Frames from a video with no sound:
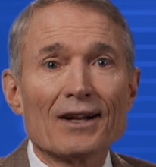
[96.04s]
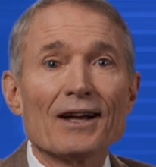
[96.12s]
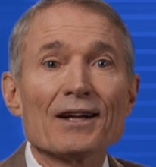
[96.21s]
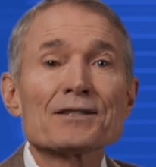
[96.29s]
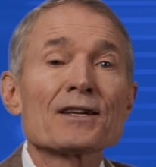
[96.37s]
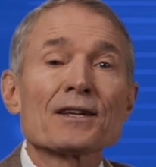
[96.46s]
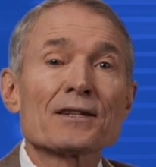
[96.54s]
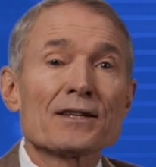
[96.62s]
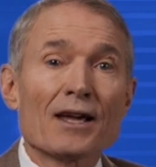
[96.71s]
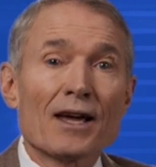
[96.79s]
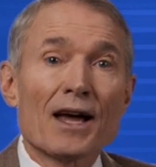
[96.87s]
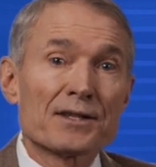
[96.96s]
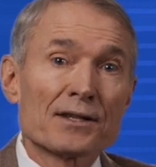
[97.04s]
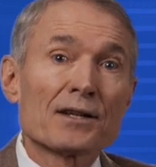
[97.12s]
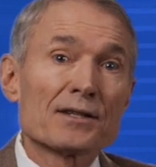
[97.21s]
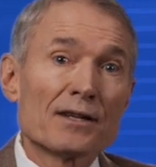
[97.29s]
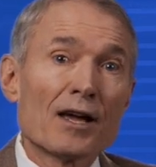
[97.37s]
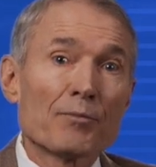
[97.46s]
As an
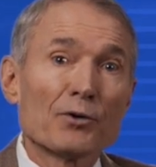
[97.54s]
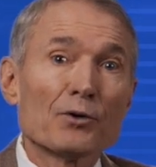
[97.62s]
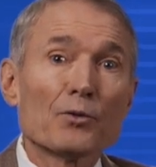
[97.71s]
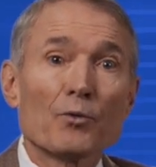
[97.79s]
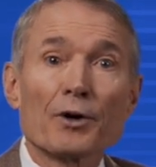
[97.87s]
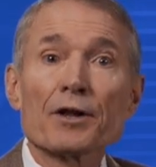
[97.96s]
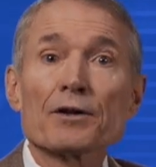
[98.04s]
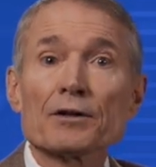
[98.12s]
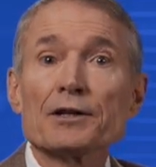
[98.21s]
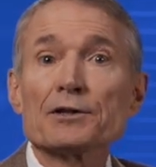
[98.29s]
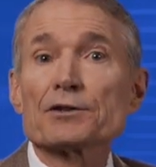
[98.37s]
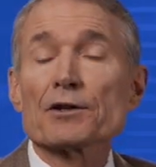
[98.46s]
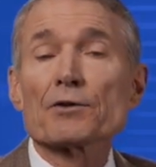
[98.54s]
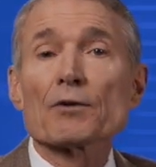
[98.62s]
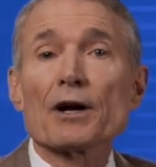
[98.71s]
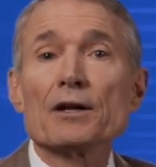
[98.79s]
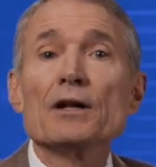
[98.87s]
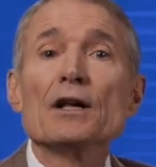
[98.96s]
example, one of the links to the
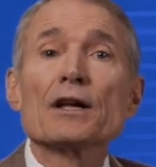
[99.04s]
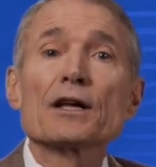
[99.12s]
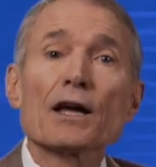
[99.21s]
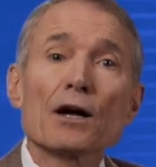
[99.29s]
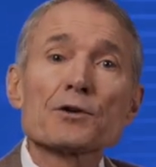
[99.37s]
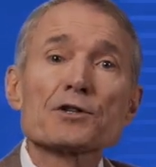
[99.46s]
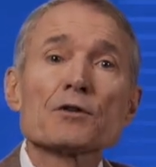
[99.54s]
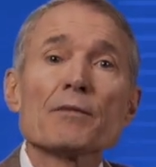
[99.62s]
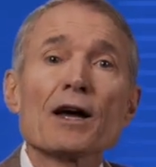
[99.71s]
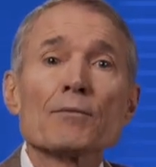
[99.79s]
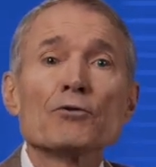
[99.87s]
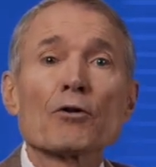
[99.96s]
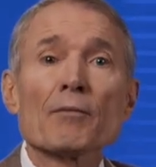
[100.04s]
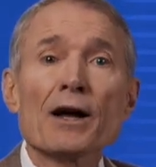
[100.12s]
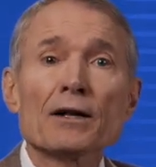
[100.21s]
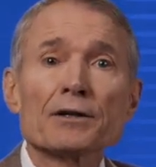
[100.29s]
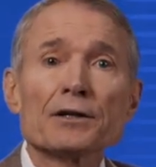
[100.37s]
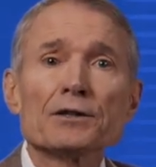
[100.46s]
right, calcium
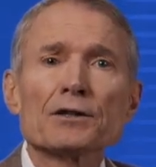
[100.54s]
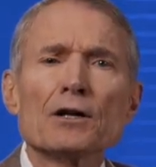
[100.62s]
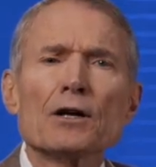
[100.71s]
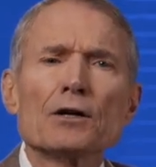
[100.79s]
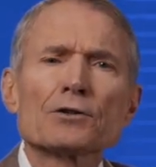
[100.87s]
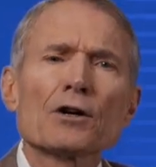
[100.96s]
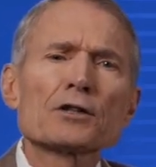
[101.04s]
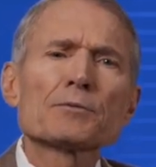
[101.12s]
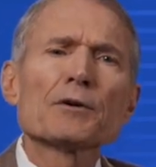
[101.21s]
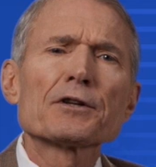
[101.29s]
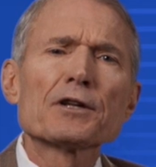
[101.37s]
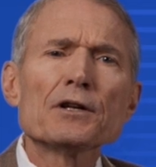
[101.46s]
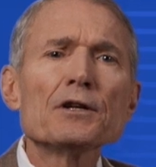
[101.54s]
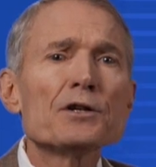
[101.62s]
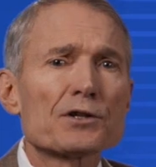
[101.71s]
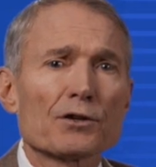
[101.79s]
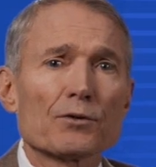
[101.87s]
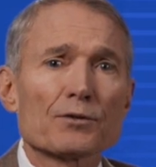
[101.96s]
abnormalities, talks about kidney
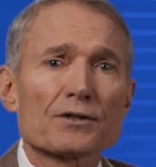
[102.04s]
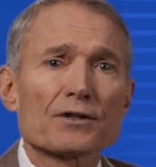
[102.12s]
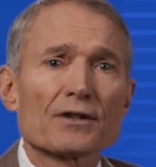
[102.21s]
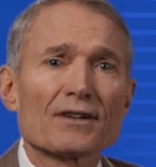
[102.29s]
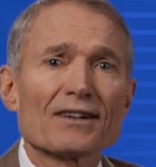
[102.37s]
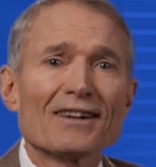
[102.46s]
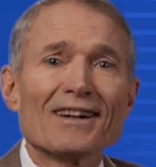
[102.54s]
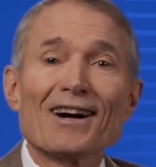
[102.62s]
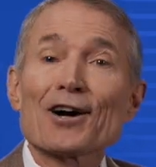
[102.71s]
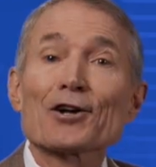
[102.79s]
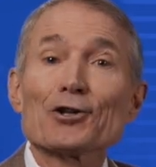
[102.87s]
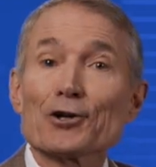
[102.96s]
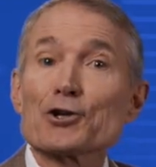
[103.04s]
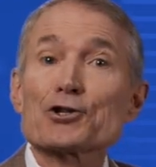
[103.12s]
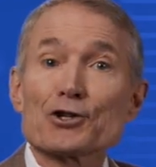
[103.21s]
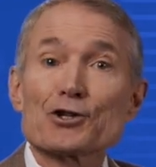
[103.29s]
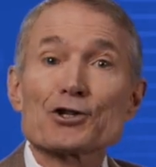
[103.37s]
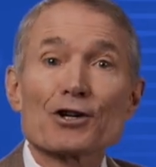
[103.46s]
stones. A
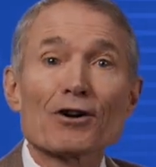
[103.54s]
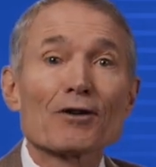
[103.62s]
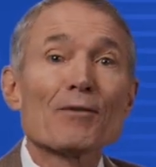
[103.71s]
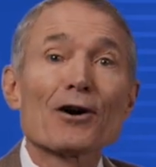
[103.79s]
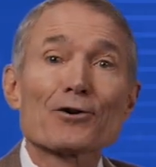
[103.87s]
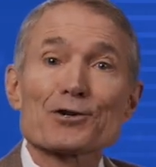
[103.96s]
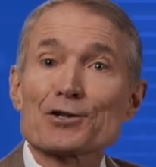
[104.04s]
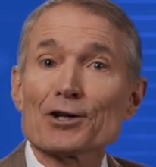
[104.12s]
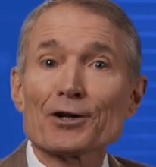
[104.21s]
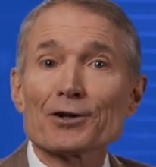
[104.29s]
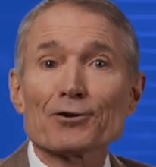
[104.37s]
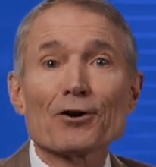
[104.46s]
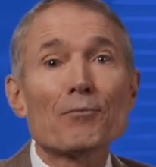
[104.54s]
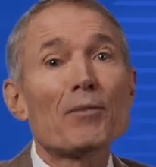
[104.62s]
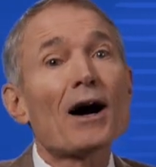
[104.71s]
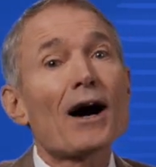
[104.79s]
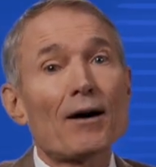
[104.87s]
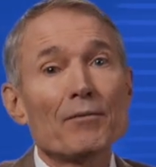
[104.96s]
clinician shared about her son-in-law,
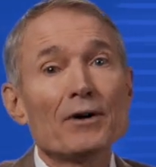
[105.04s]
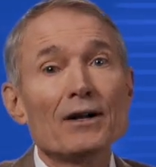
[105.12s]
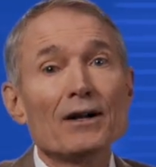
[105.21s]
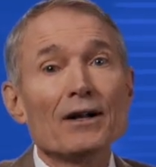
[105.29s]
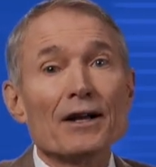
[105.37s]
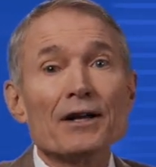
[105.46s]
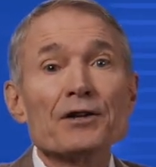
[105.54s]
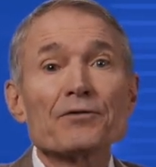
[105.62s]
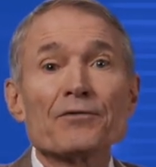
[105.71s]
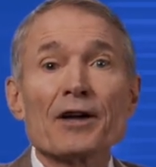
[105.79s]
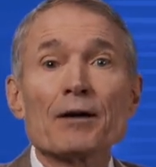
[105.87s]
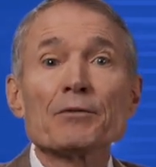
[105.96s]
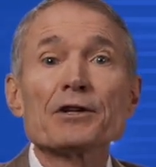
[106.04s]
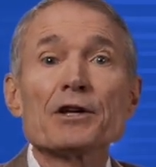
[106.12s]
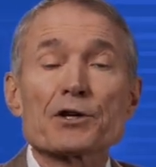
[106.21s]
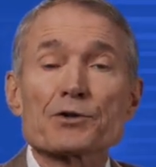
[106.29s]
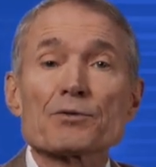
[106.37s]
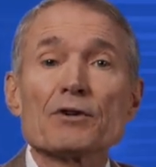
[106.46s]
Bob, and his family
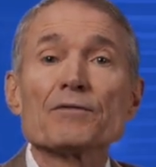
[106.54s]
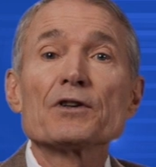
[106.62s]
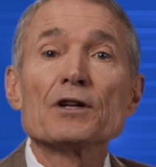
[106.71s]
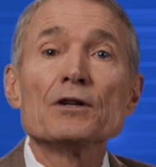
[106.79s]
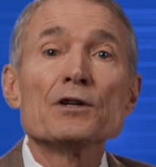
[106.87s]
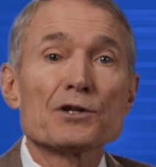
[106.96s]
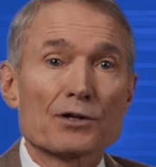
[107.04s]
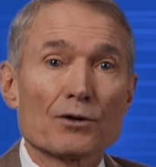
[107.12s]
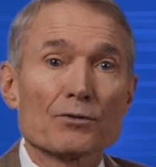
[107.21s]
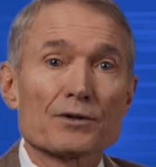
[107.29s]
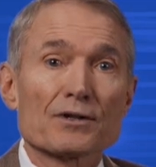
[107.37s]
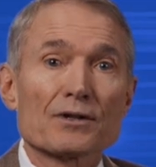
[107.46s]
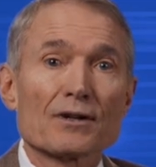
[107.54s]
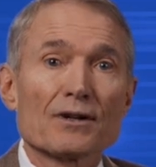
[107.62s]
history of kidney stones.